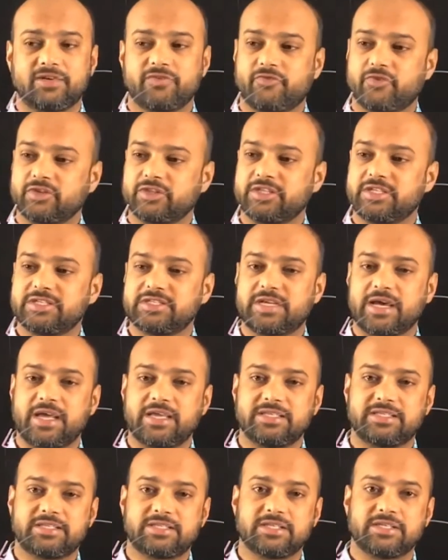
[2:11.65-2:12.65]
for these
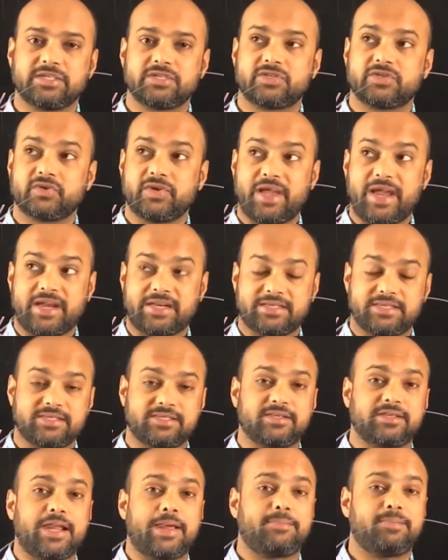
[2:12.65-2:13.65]
guys to access
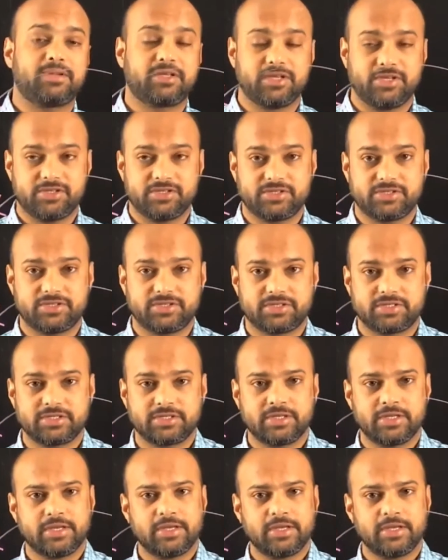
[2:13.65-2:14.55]
their applications.